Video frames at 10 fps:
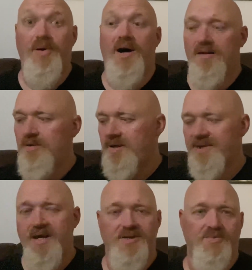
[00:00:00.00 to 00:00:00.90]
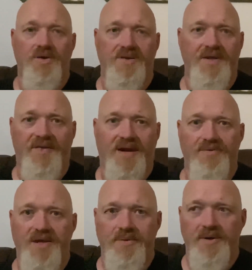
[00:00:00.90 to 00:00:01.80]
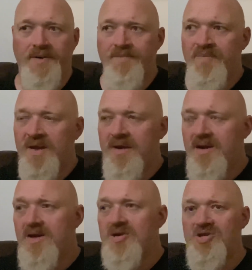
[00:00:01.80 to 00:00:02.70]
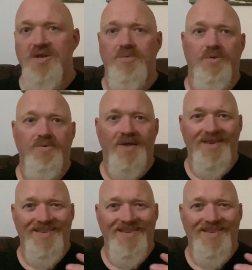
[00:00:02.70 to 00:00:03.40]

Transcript: but look at that as well, you've done that really well." She will